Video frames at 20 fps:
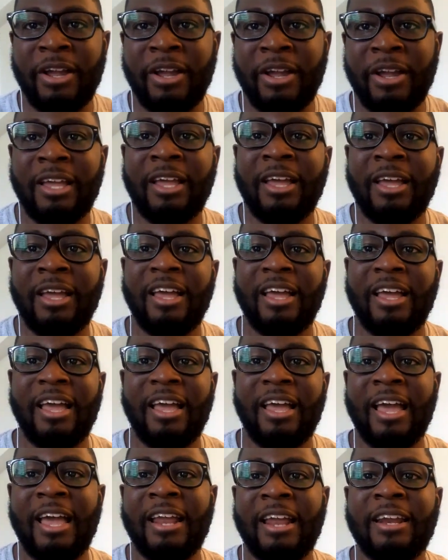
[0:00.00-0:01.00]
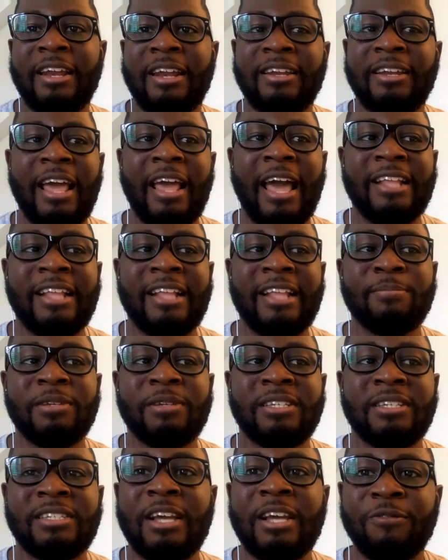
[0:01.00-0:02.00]
and they had to be
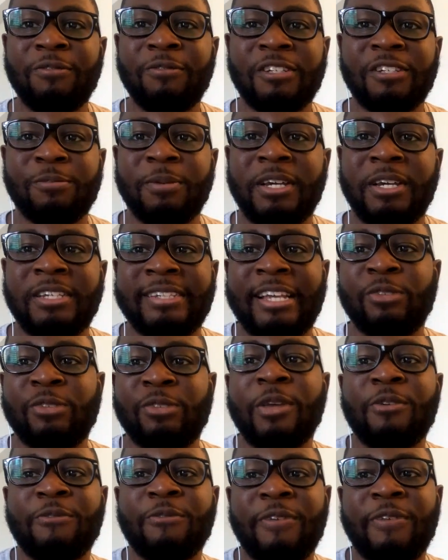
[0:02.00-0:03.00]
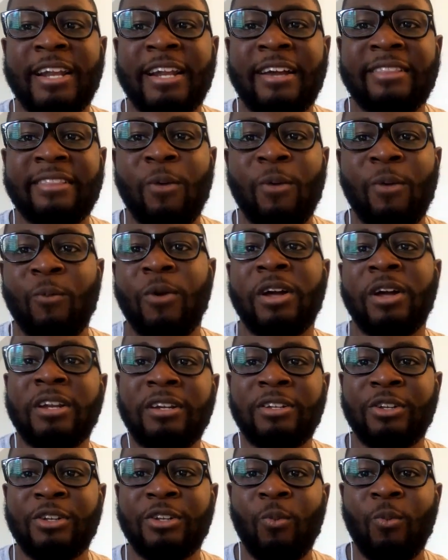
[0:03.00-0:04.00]
selfless, because that's when you find out that one
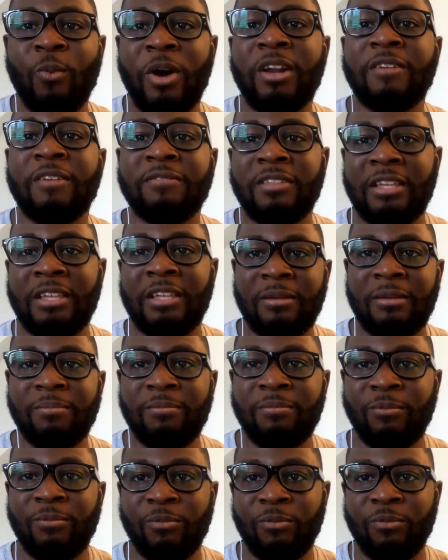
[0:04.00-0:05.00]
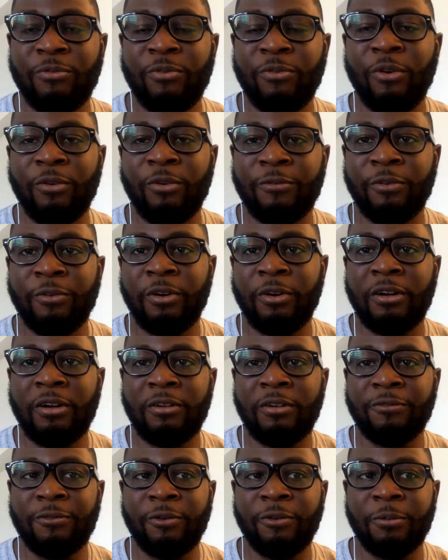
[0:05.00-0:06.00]
of the for
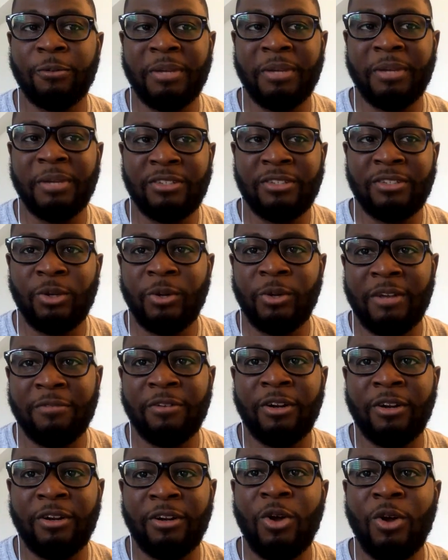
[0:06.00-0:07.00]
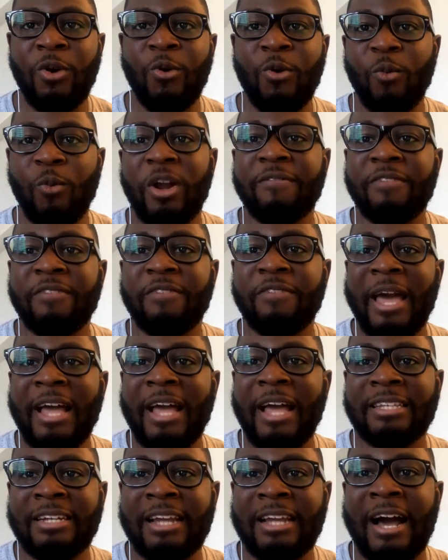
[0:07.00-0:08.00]
peace or whatever, one of them had to
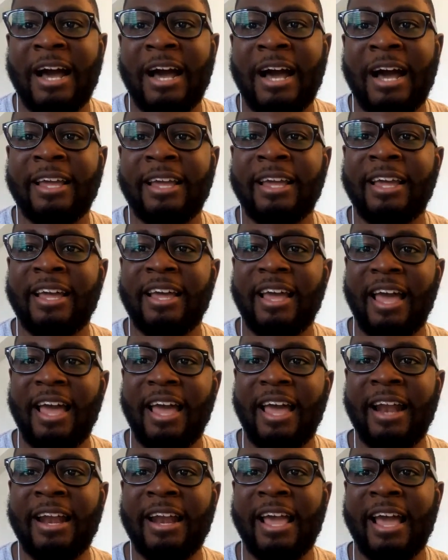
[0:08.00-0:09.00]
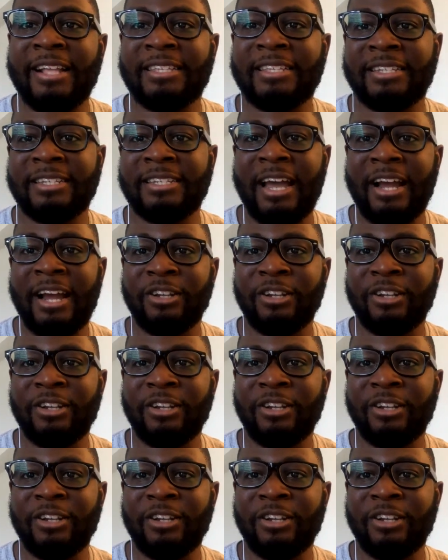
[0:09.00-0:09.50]
die, and they had to sacrifice. They had